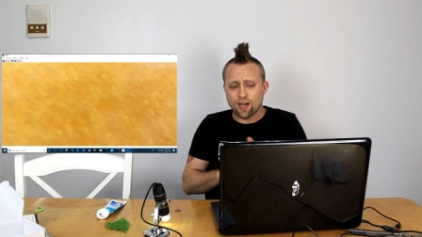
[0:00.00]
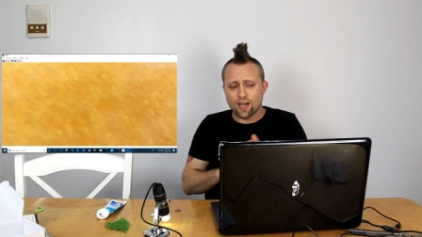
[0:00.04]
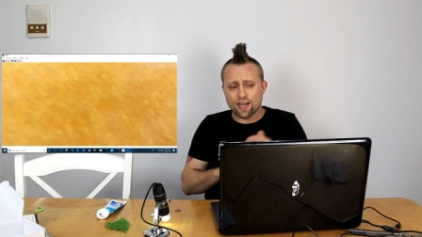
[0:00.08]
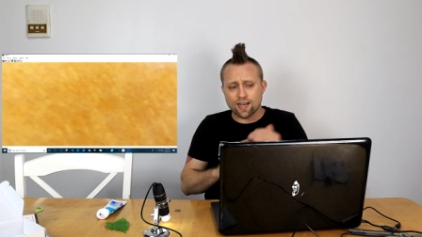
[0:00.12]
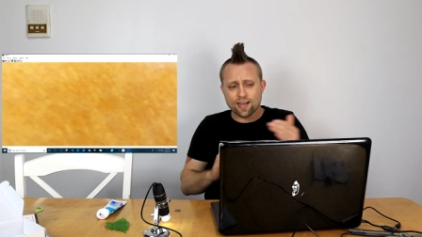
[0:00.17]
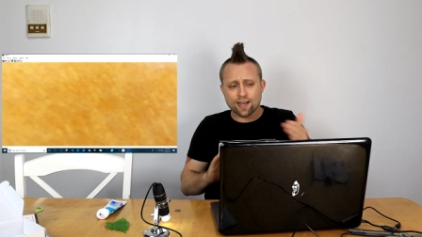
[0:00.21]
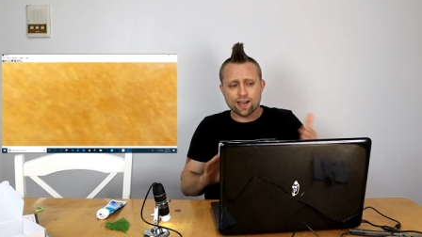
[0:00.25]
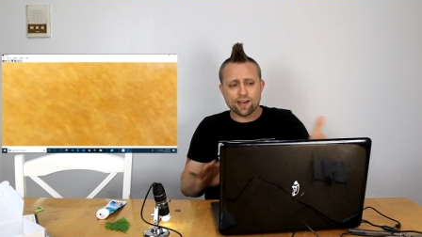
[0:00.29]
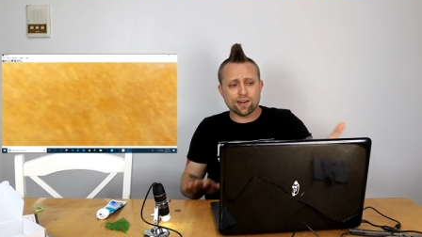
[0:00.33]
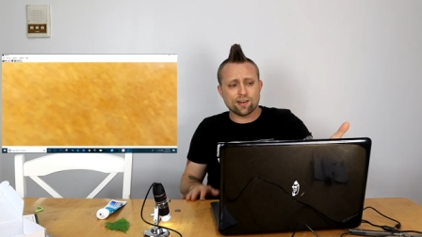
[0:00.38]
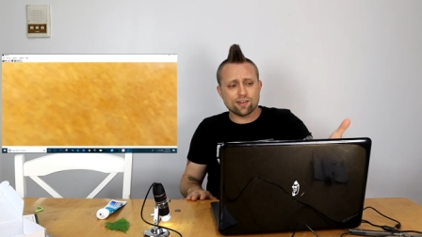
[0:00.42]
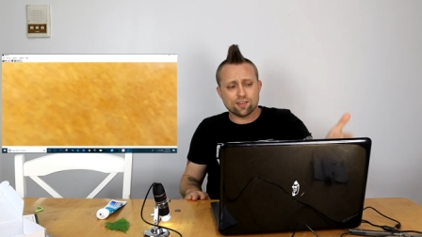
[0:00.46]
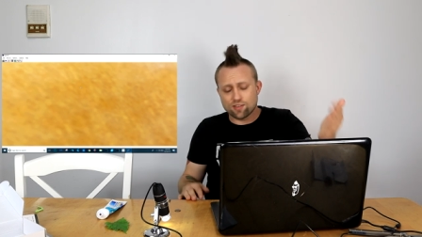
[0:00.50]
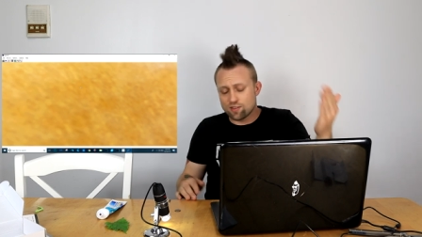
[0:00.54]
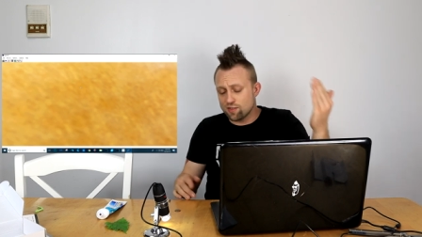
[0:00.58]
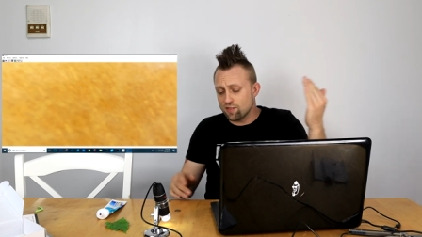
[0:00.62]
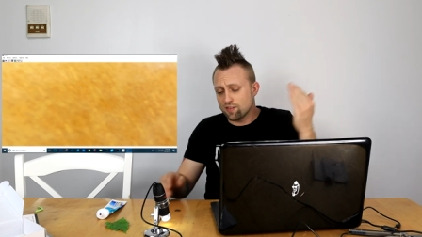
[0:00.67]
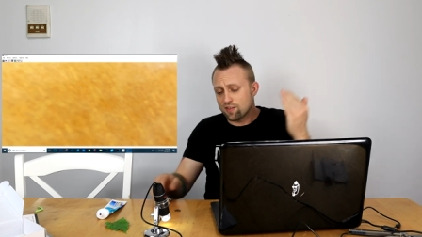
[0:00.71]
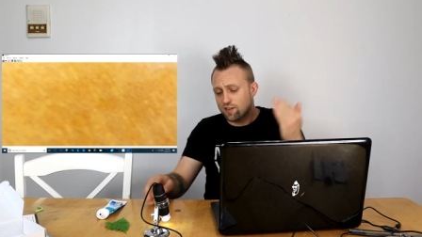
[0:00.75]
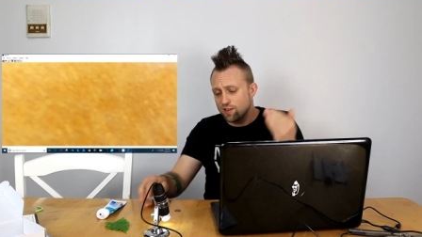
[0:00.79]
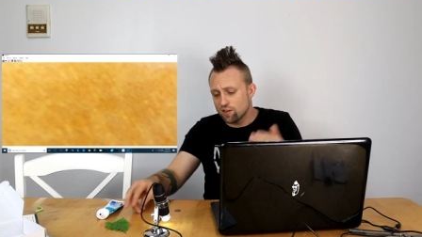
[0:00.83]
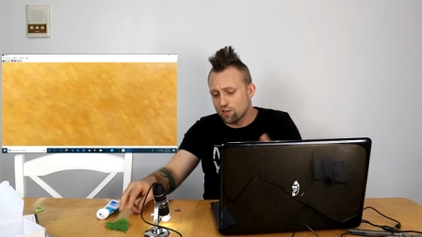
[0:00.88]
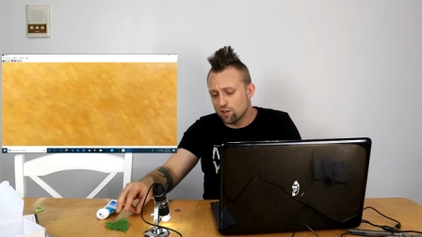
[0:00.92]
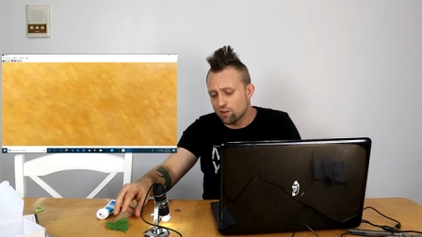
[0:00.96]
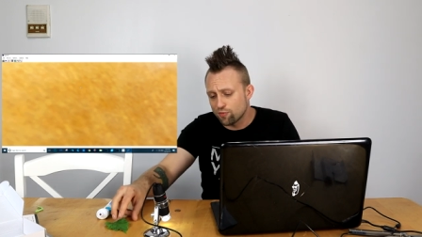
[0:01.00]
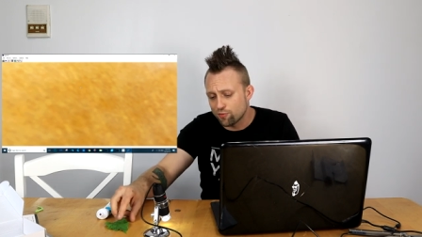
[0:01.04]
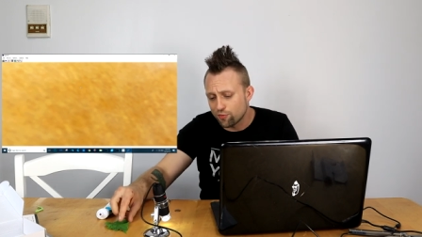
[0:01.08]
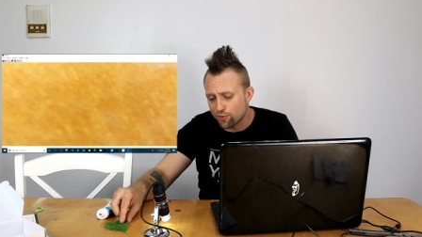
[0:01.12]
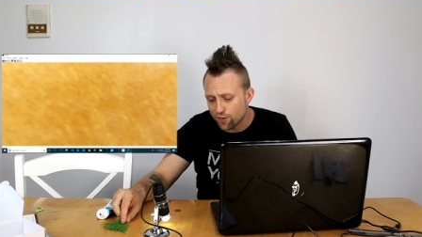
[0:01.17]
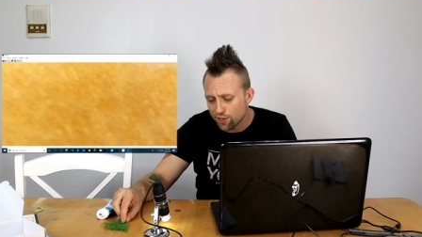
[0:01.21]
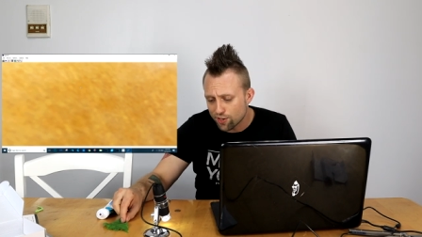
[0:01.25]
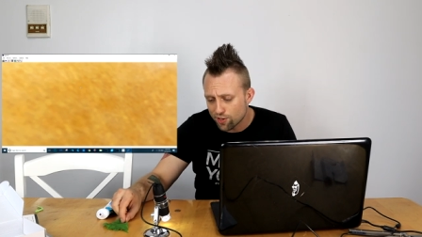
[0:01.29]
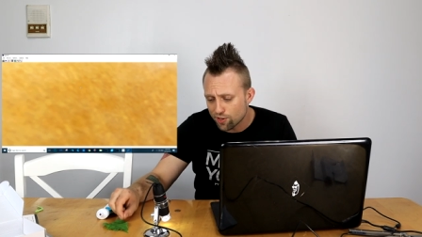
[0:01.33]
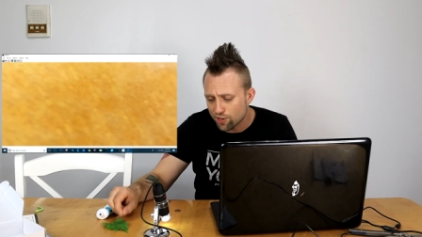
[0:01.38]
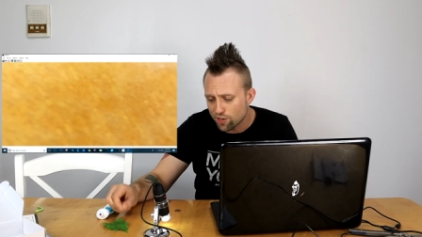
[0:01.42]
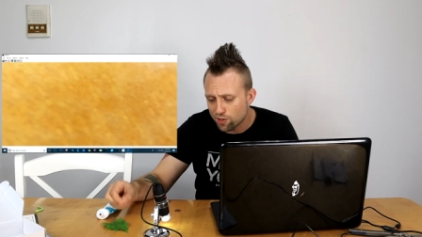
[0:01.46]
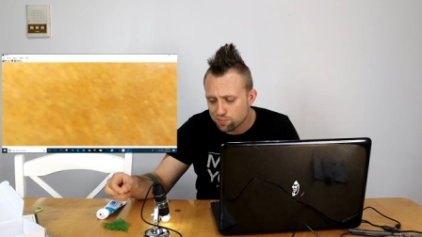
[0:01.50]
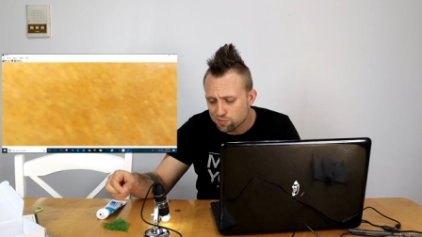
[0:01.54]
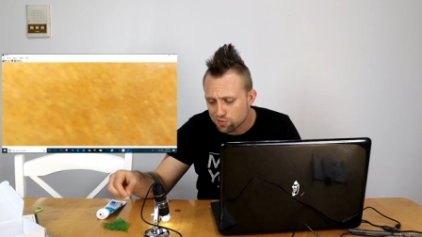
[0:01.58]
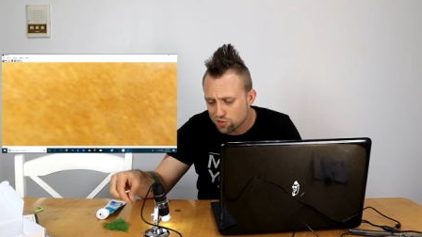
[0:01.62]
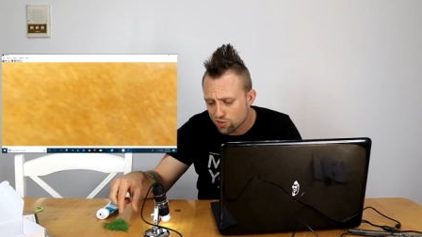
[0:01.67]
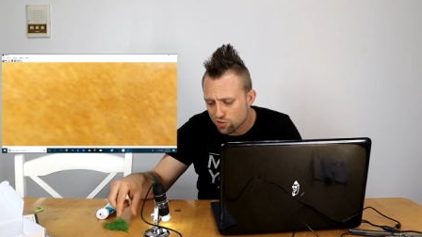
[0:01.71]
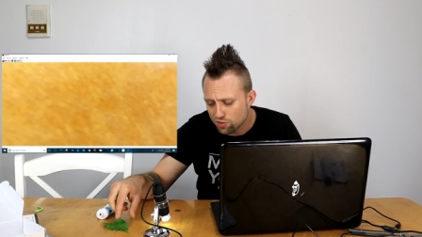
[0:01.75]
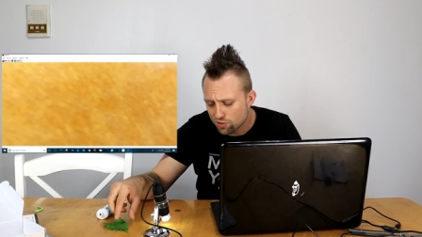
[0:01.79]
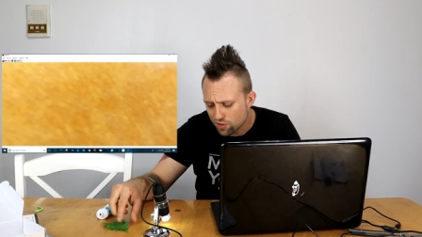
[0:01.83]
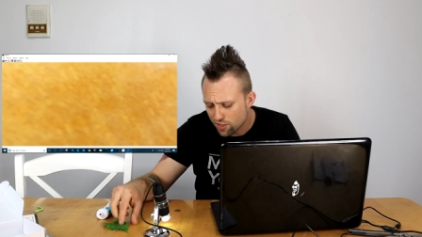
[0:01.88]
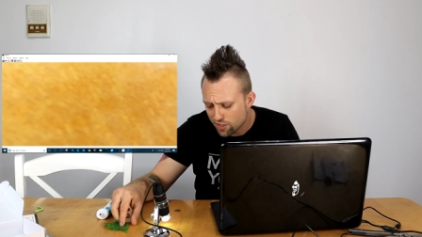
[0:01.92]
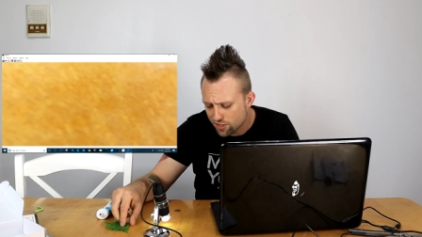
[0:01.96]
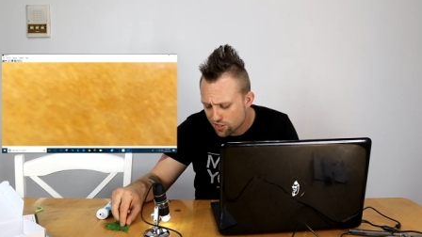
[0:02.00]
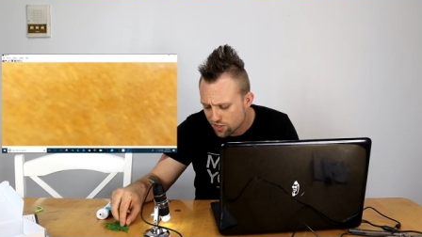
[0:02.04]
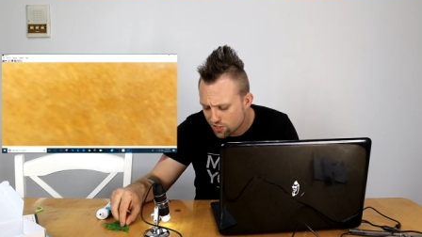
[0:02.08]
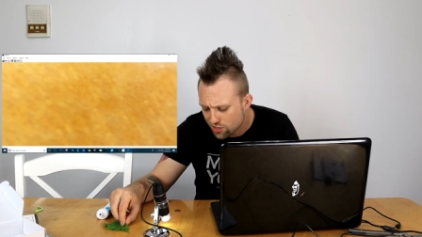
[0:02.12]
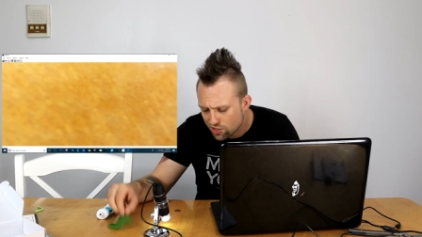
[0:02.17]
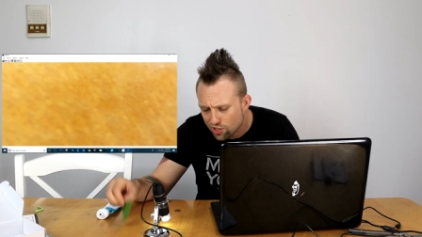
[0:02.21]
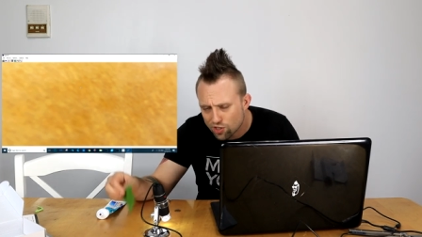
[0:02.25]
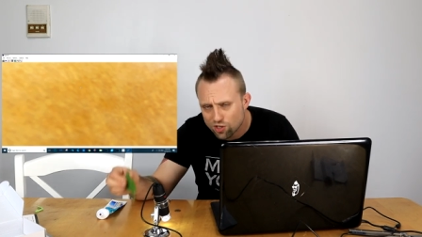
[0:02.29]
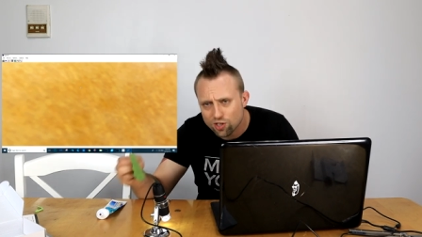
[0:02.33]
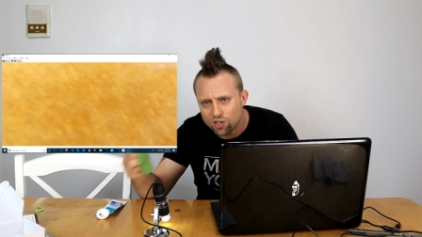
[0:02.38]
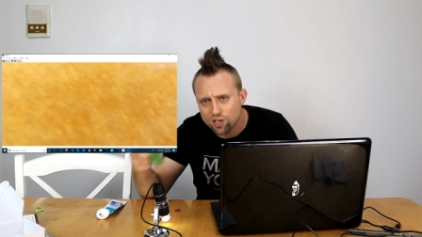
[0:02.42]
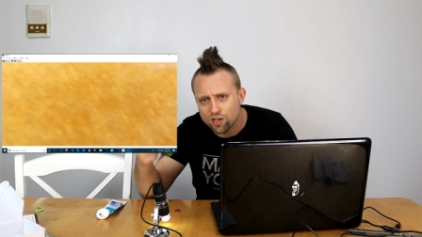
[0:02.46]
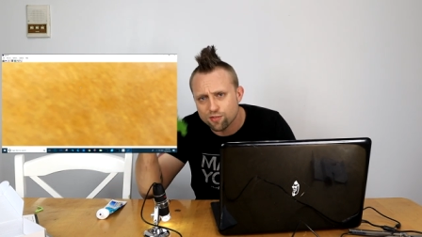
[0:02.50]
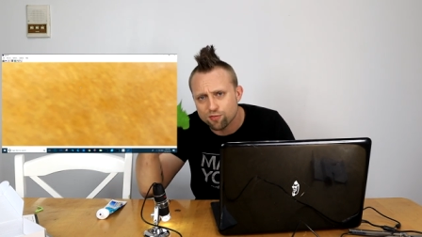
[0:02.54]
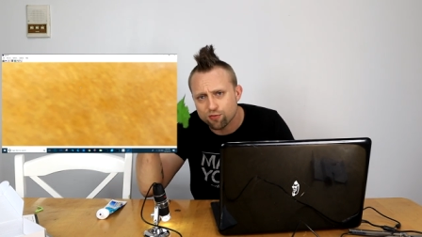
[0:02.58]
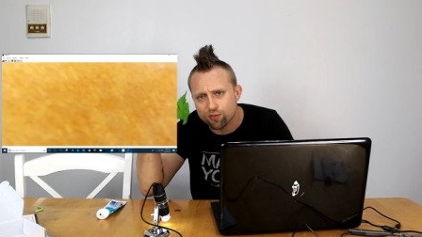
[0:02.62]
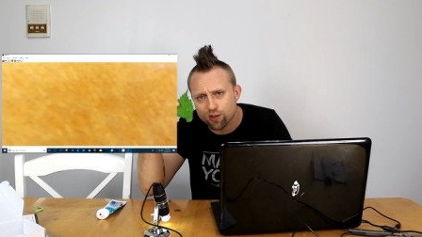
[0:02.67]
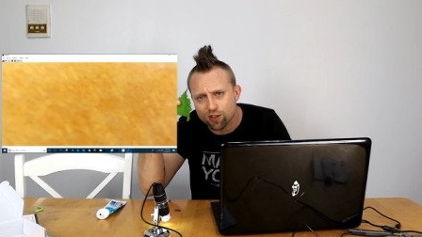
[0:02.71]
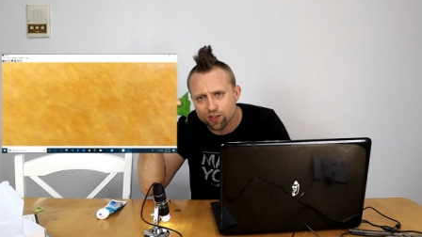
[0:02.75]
I got it all fired up. So let's start off,